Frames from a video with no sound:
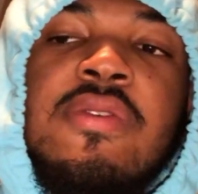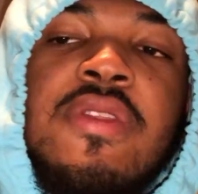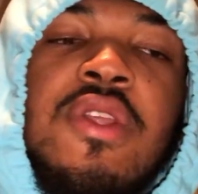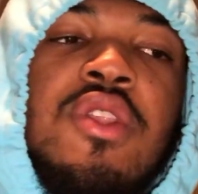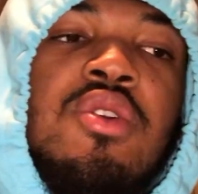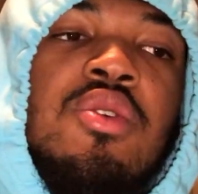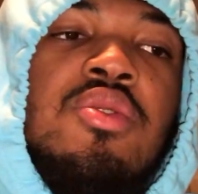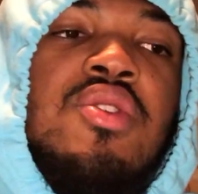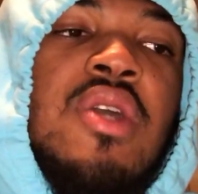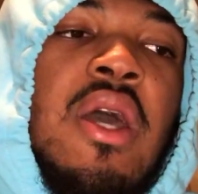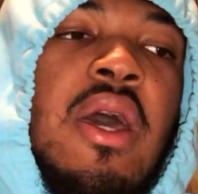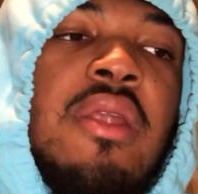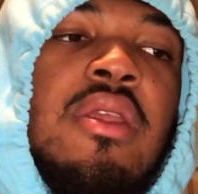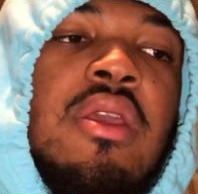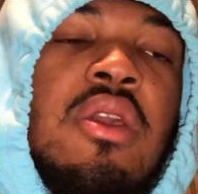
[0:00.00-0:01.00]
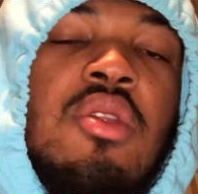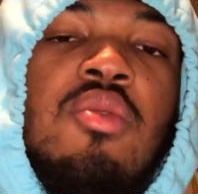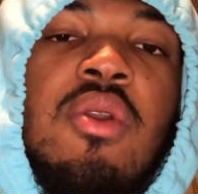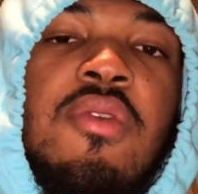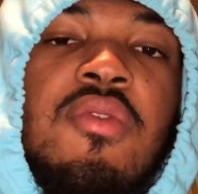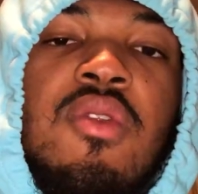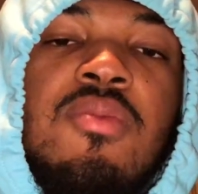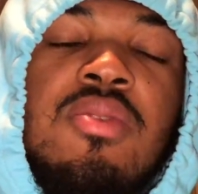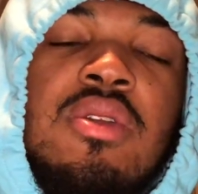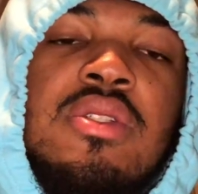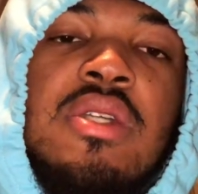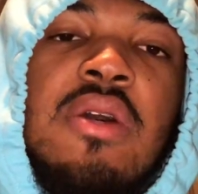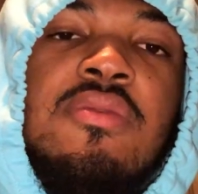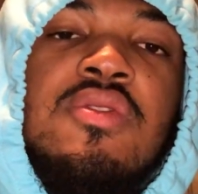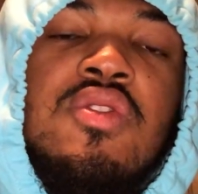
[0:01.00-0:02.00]
The dude trying to get away from the police
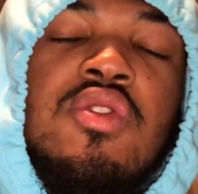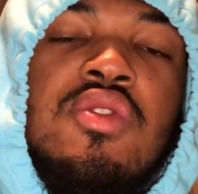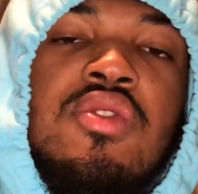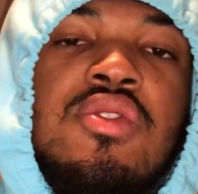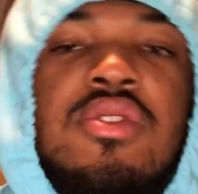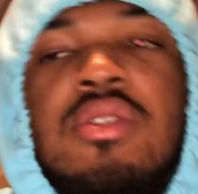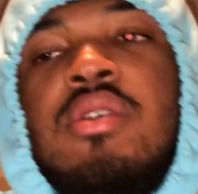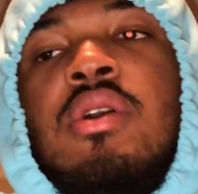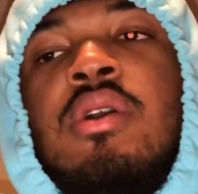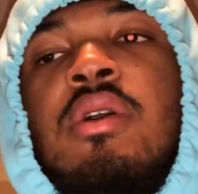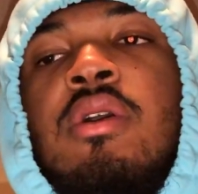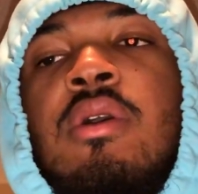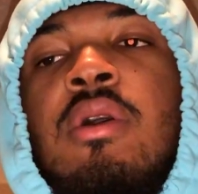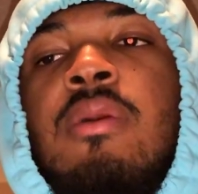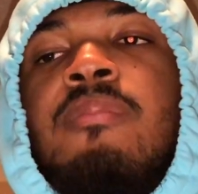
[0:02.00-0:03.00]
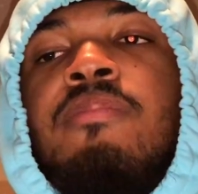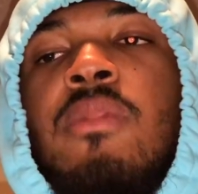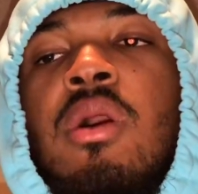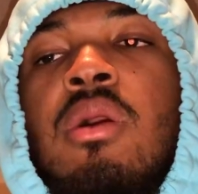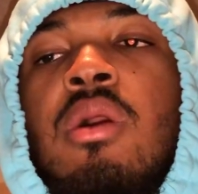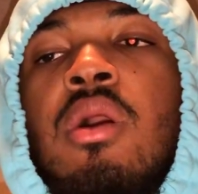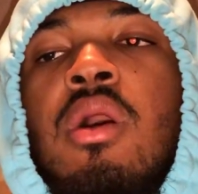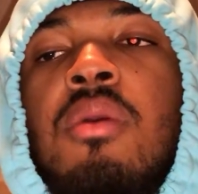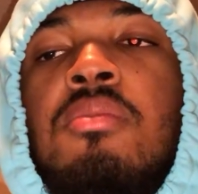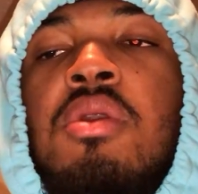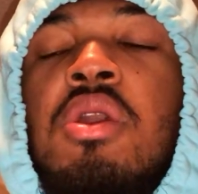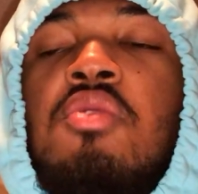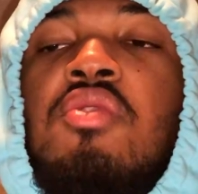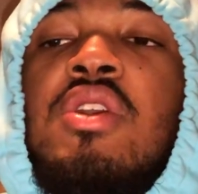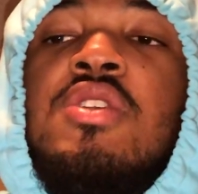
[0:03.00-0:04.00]
officers.
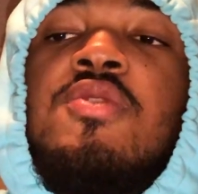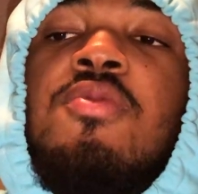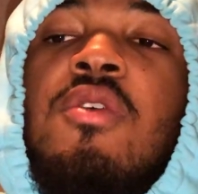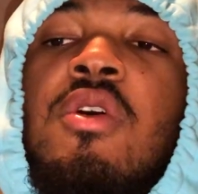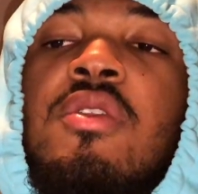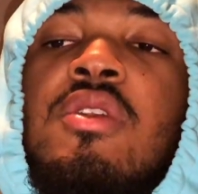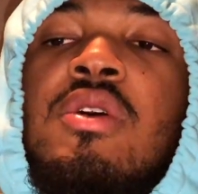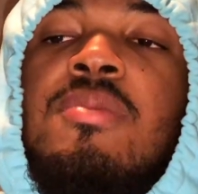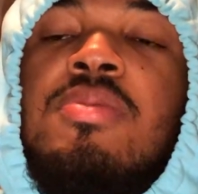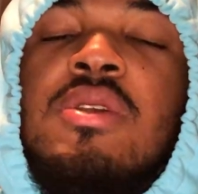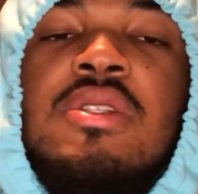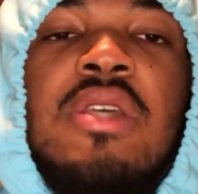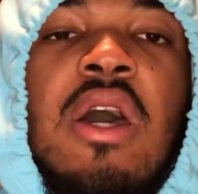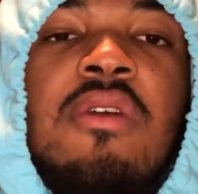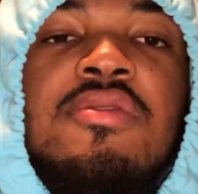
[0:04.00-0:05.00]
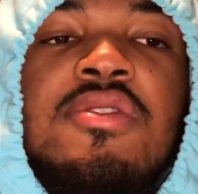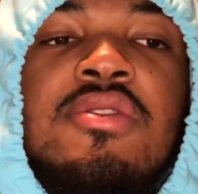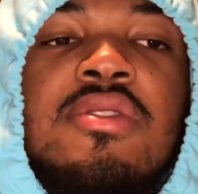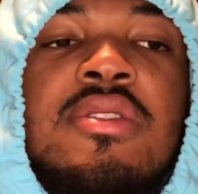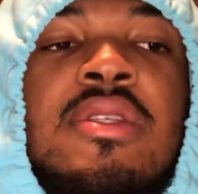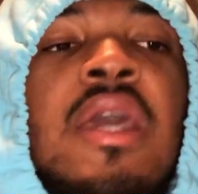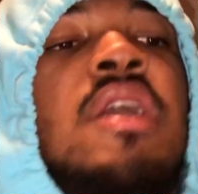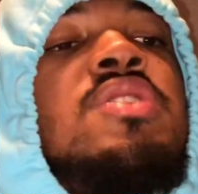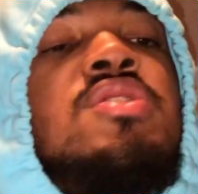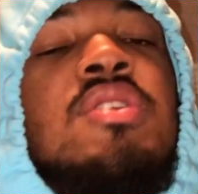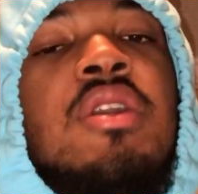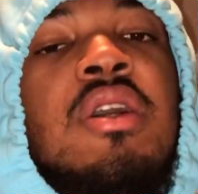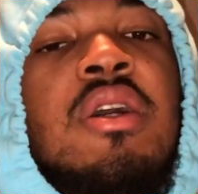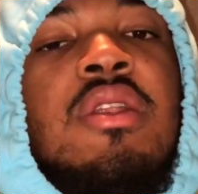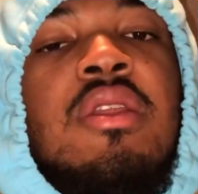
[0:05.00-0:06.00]
He reached for the police officer's taser
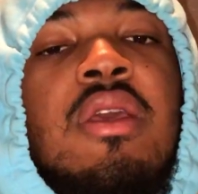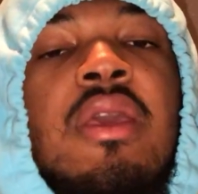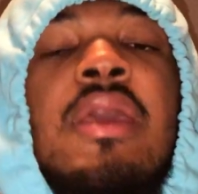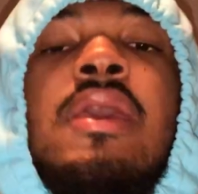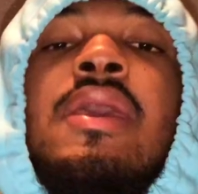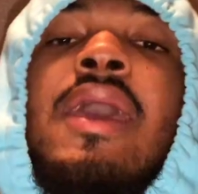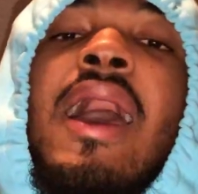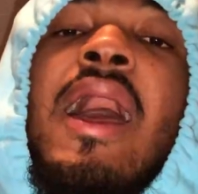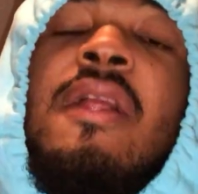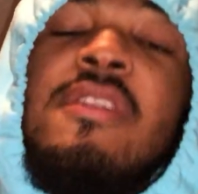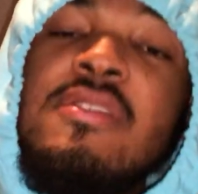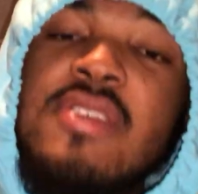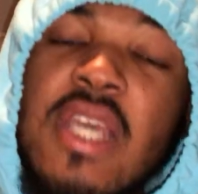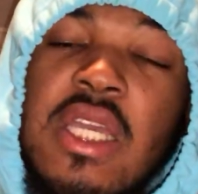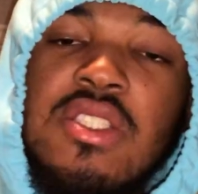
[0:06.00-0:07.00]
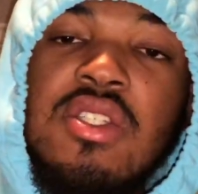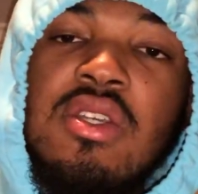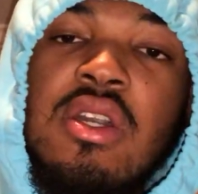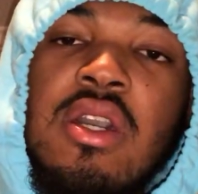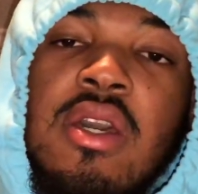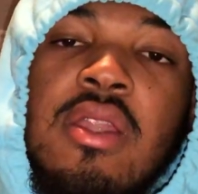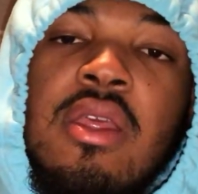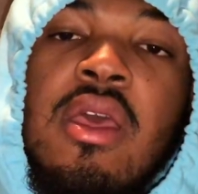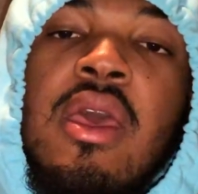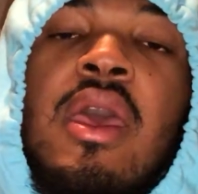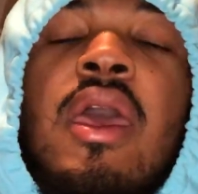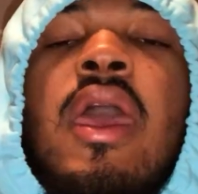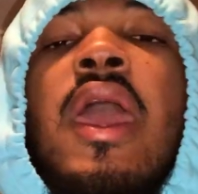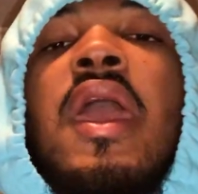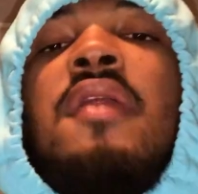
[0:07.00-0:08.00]
gun. He got the taser gun
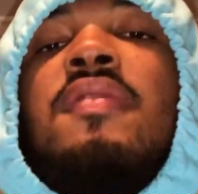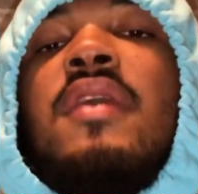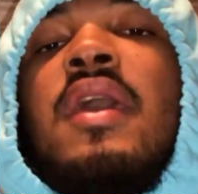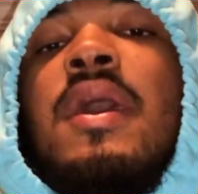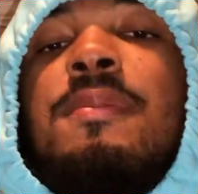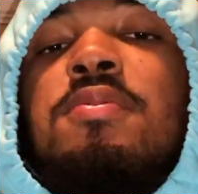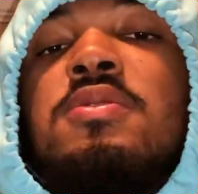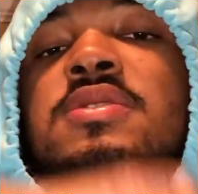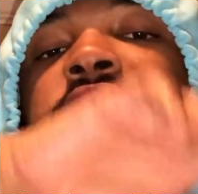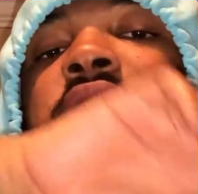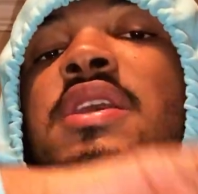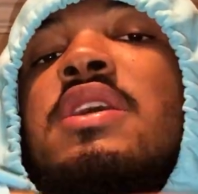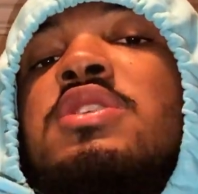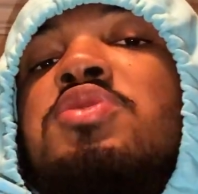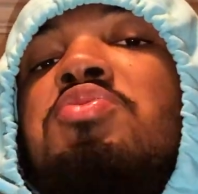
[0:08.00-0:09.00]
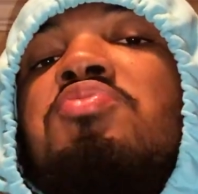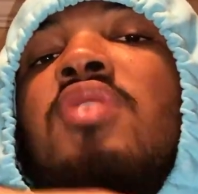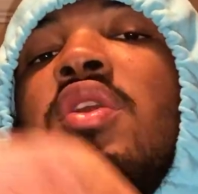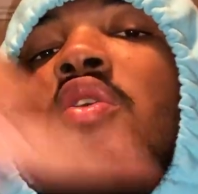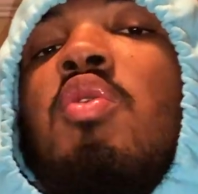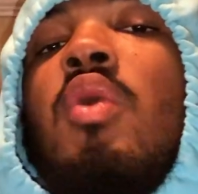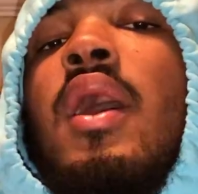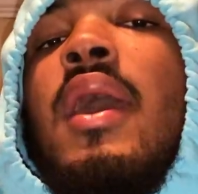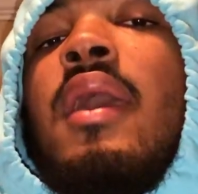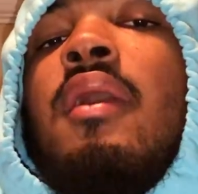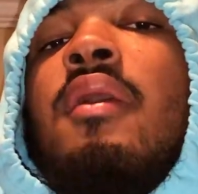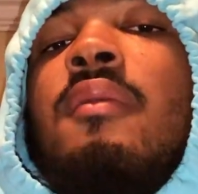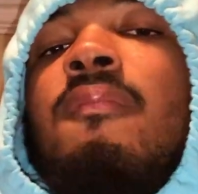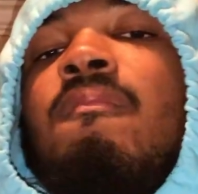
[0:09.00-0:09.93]
and then proceeded to run away.